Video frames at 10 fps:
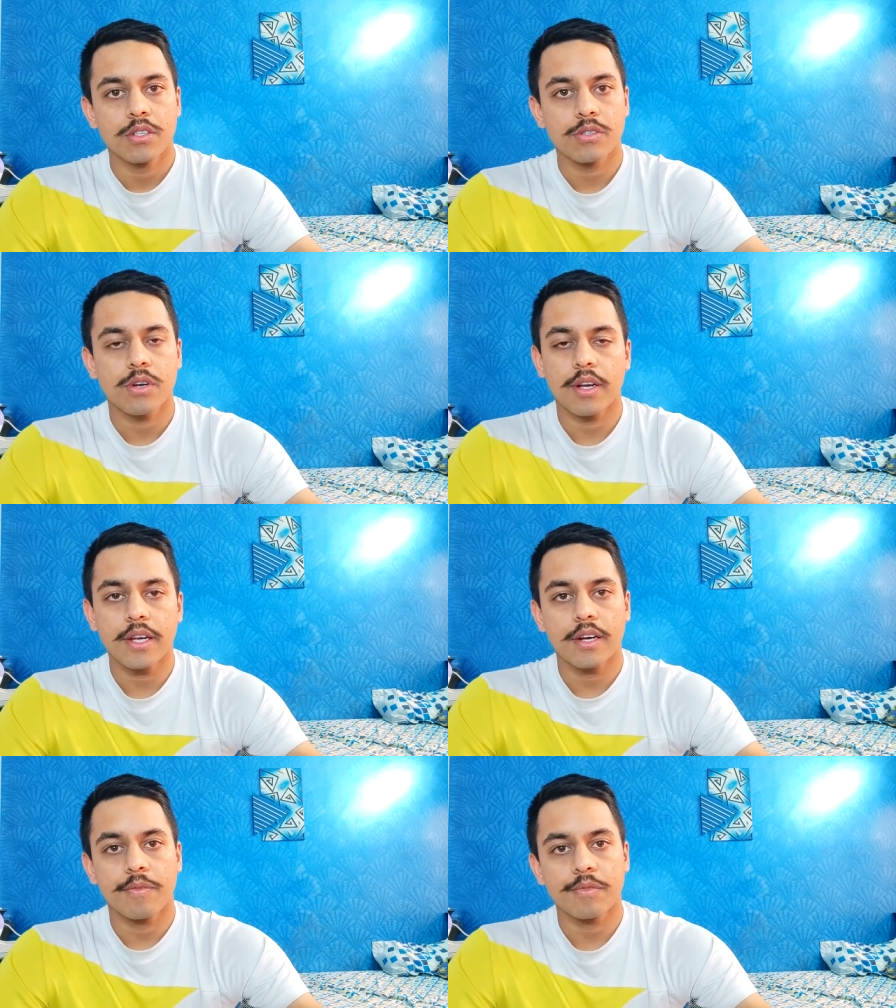So
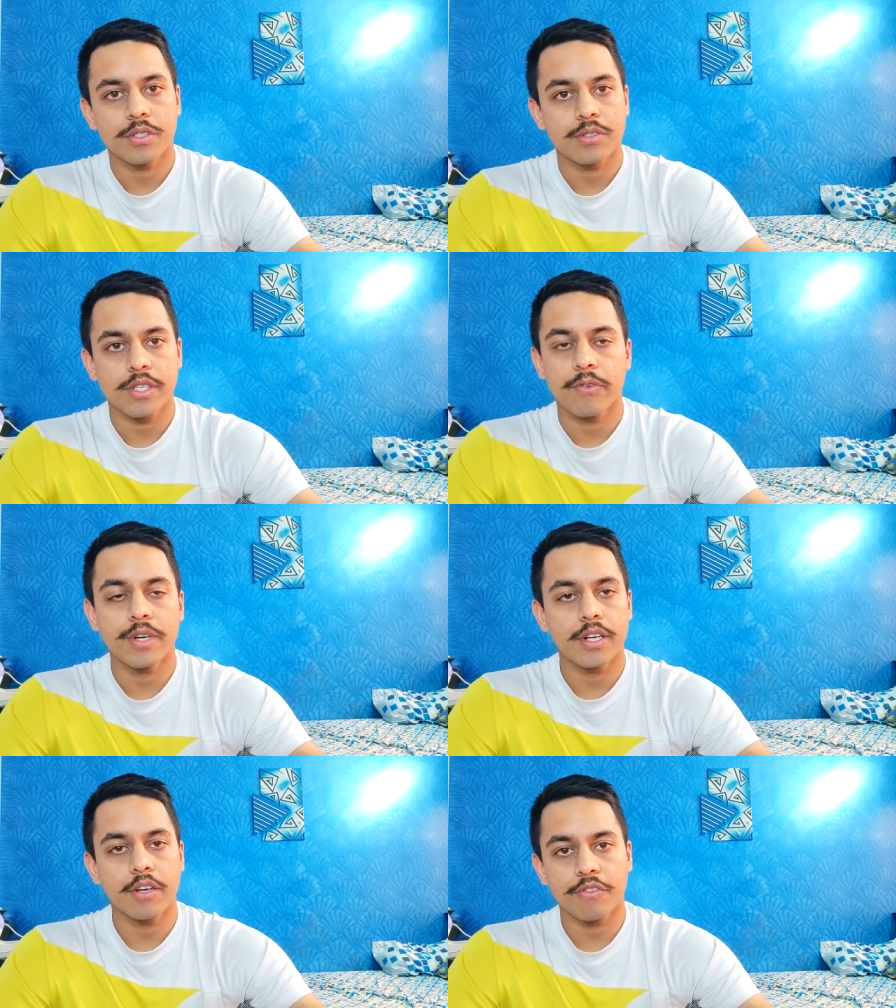yeah, so
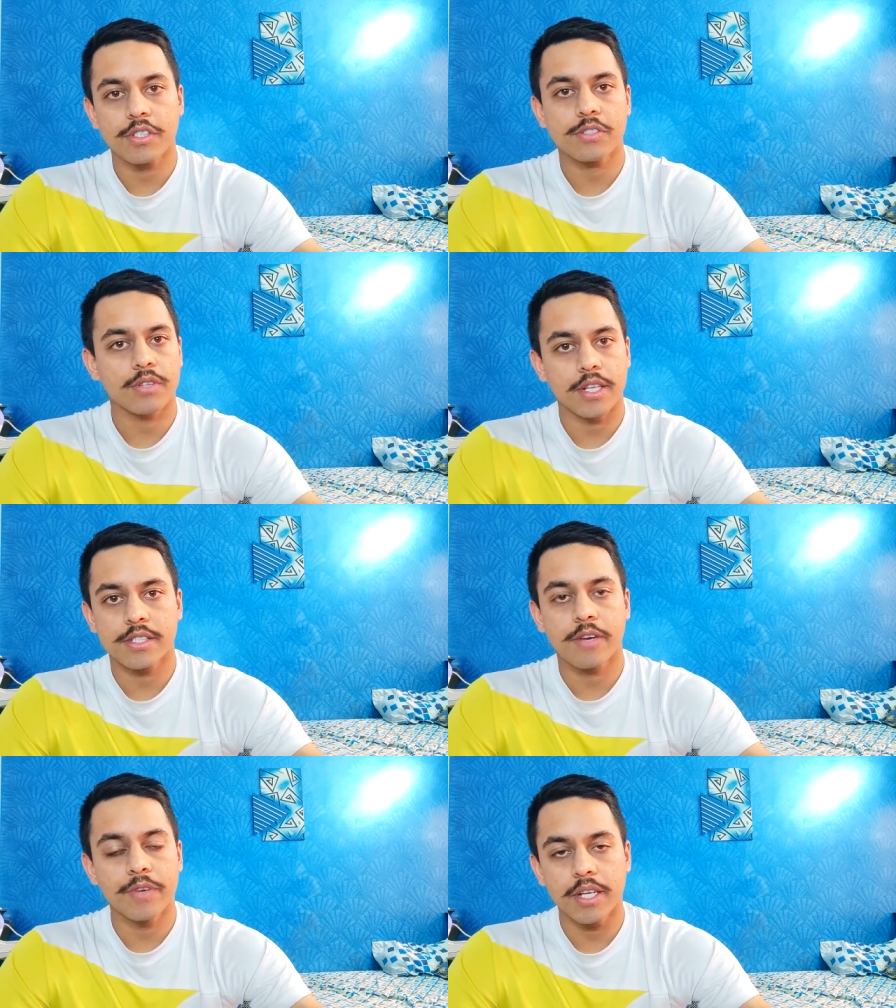17 of us, so that's
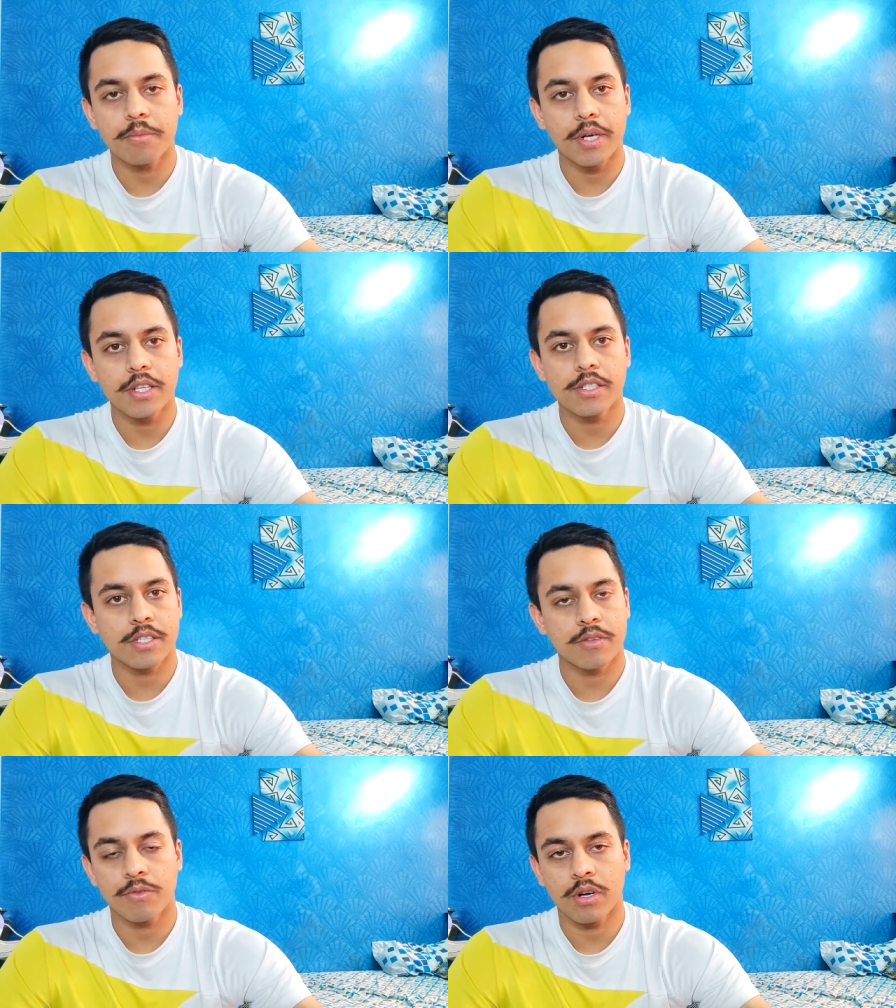17 minutes.